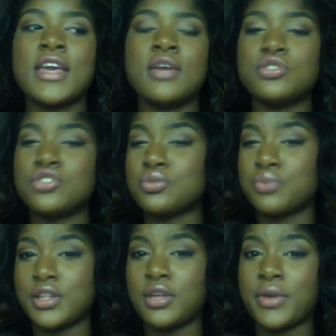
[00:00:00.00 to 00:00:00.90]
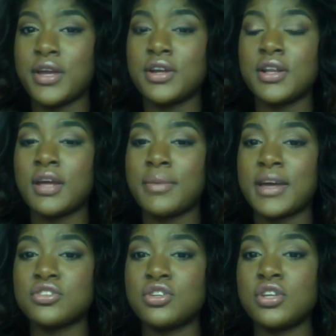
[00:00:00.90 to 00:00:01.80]
It was just really weird, and I'm
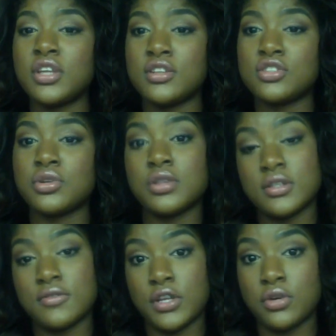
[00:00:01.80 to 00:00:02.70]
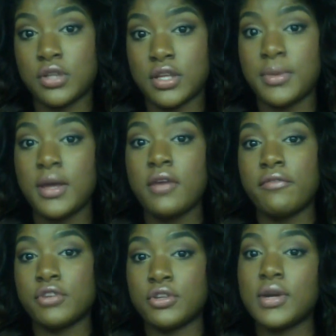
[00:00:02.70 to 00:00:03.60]
actually going to insert this video clip
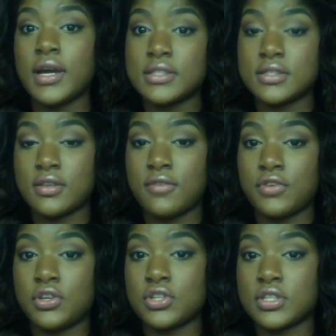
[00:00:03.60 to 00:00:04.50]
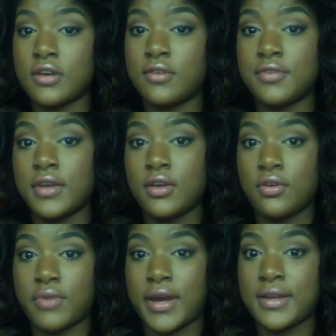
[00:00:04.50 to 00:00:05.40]
for you guys to see for yourself
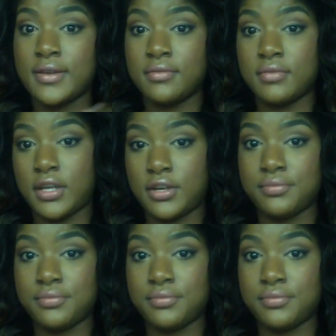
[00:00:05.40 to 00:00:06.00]
right here.